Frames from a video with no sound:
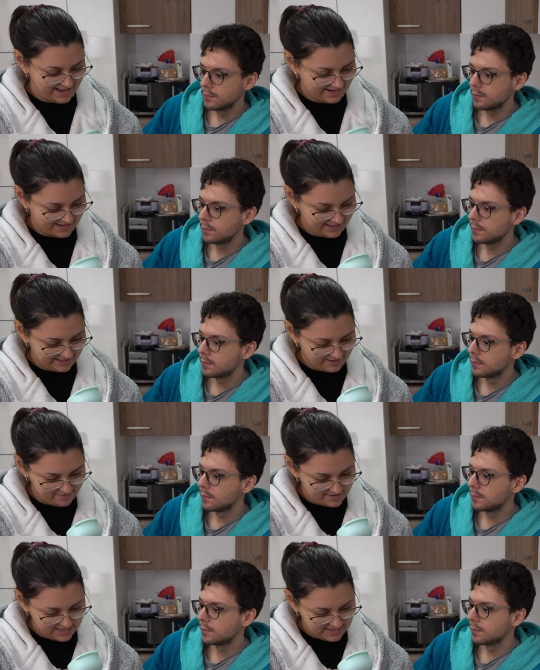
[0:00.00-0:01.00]
Speaker 1: And I think
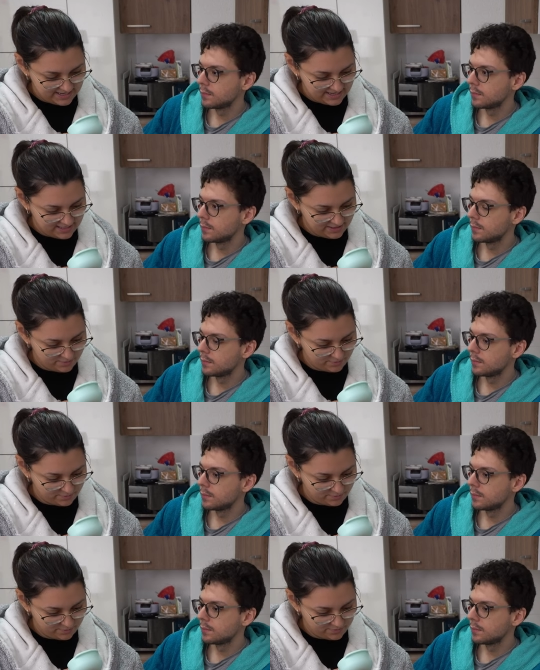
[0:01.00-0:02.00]
we need to
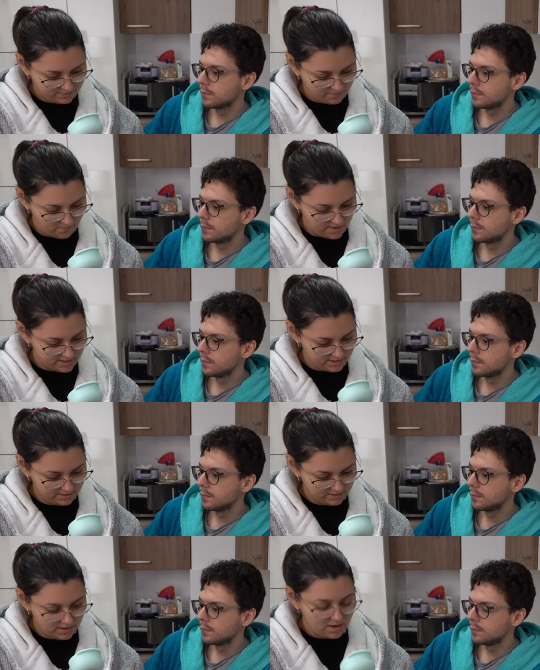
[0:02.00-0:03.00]
use the one.
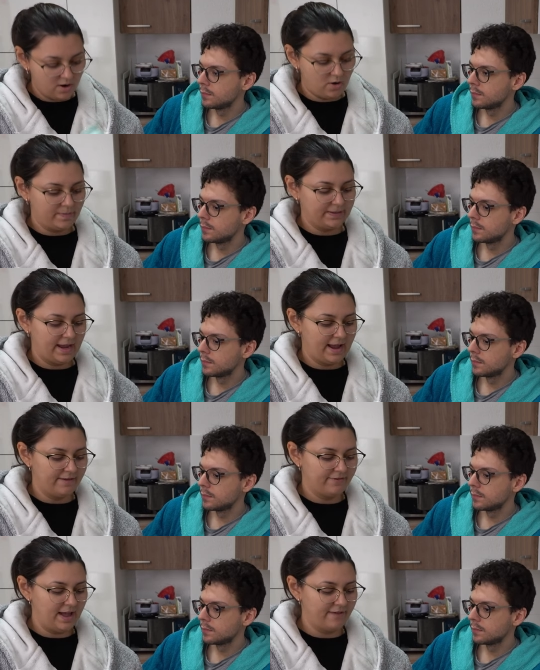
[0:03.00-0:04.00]
Oh, but I
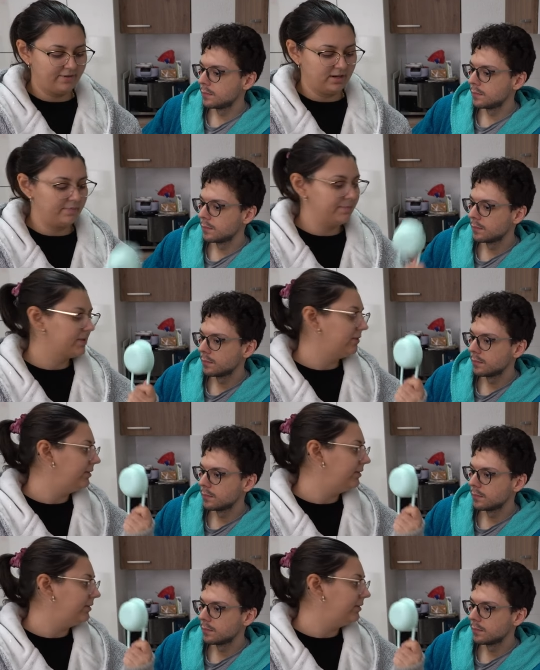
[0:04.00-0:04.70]
have half a cup, so